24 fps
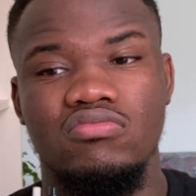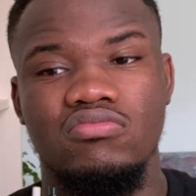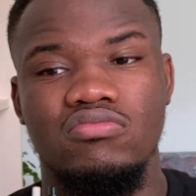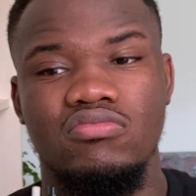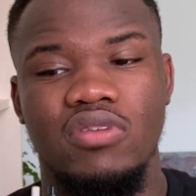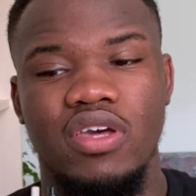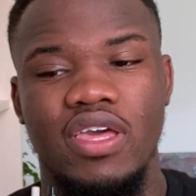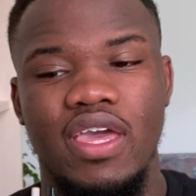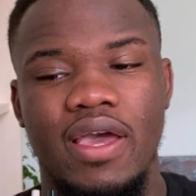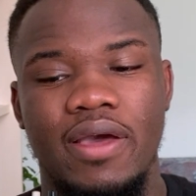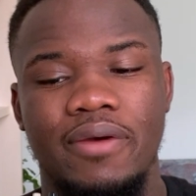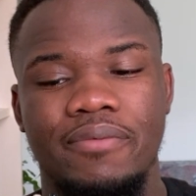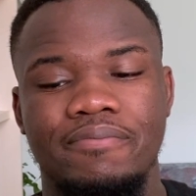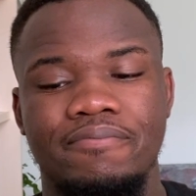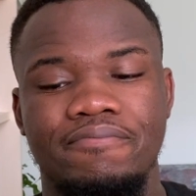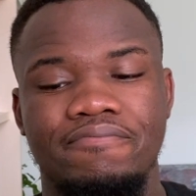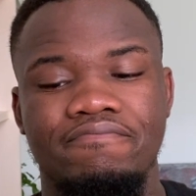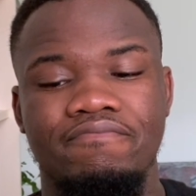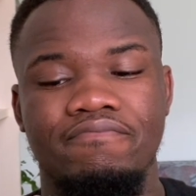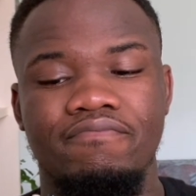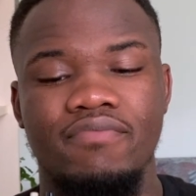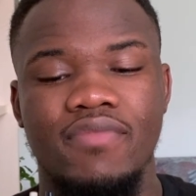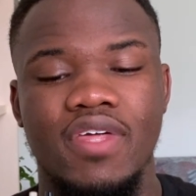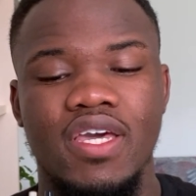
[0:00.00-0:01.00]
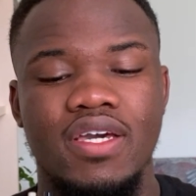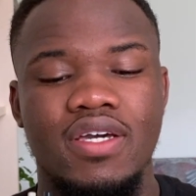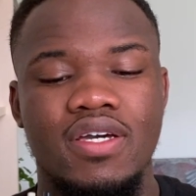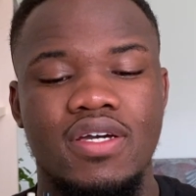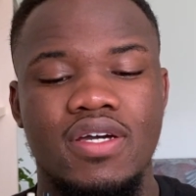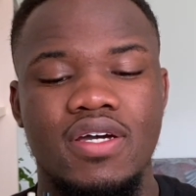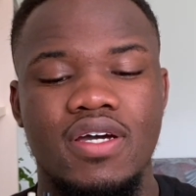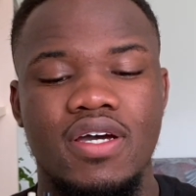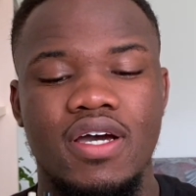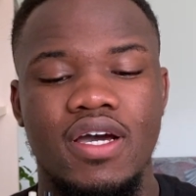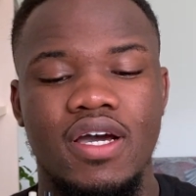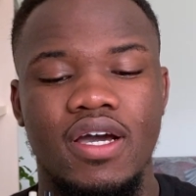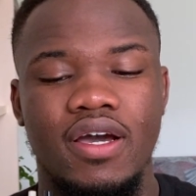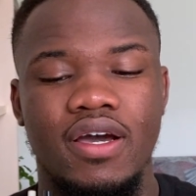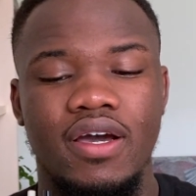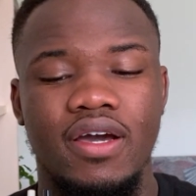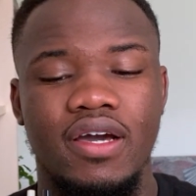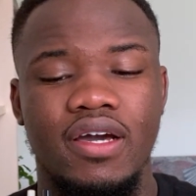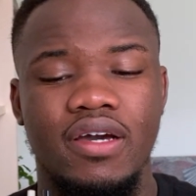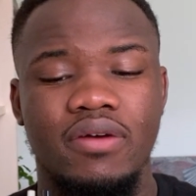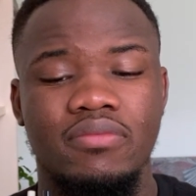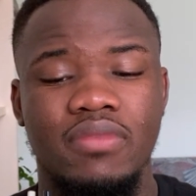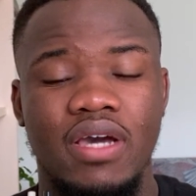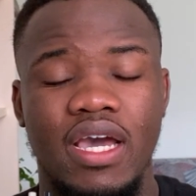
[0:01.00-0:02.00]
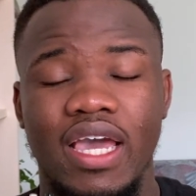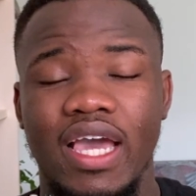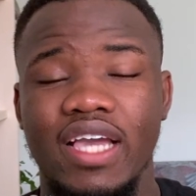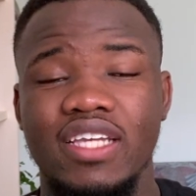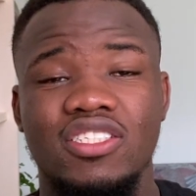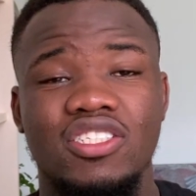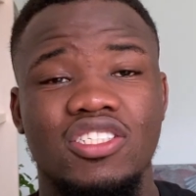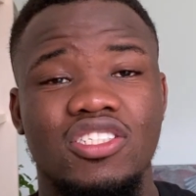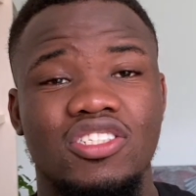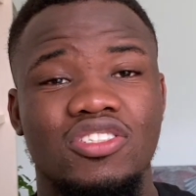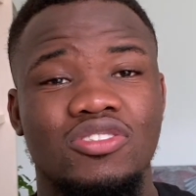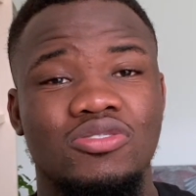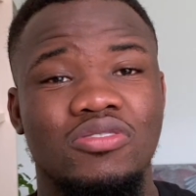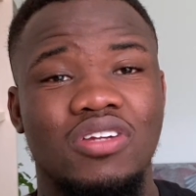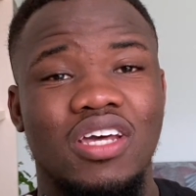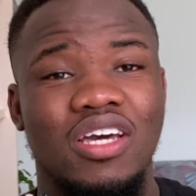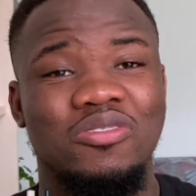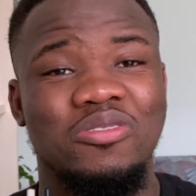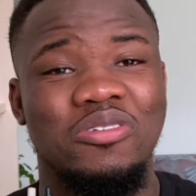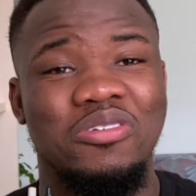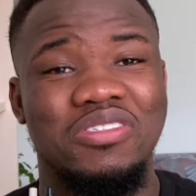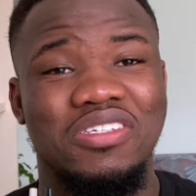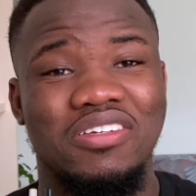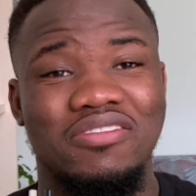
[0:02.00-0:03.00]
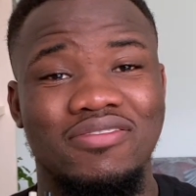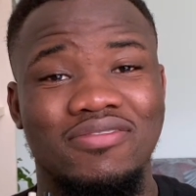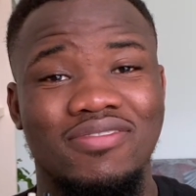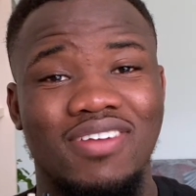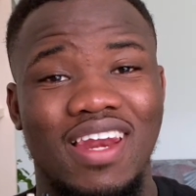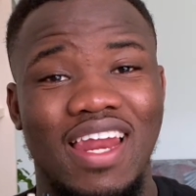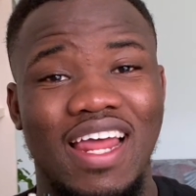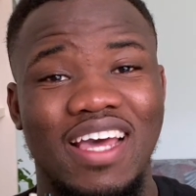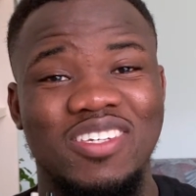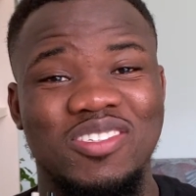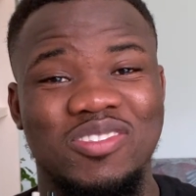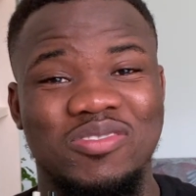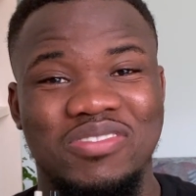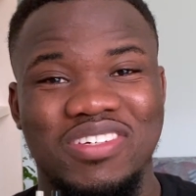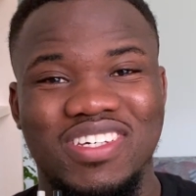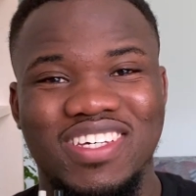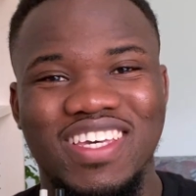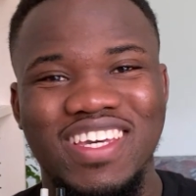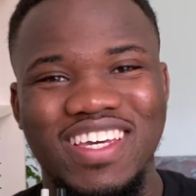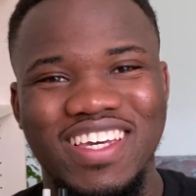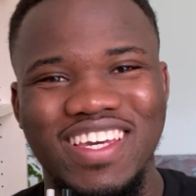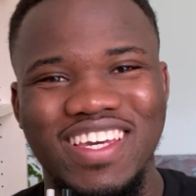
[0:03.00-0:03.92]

But yeah, I actually didn't know that until last week.